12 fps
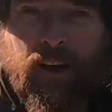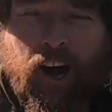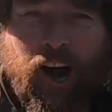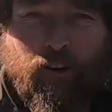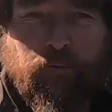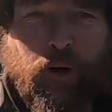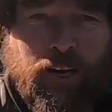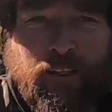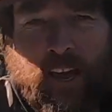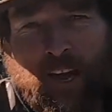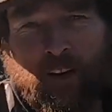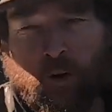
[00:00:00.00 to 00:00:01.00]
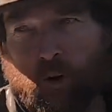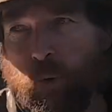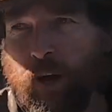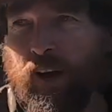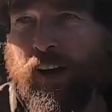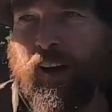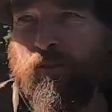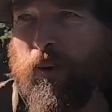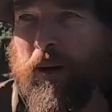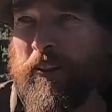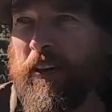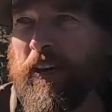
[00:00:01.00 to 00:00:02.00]
halfway there, not quite
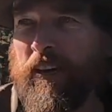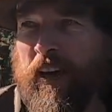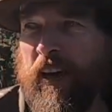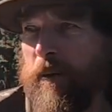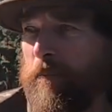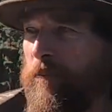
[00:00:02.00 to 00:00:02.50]
halfway there yet.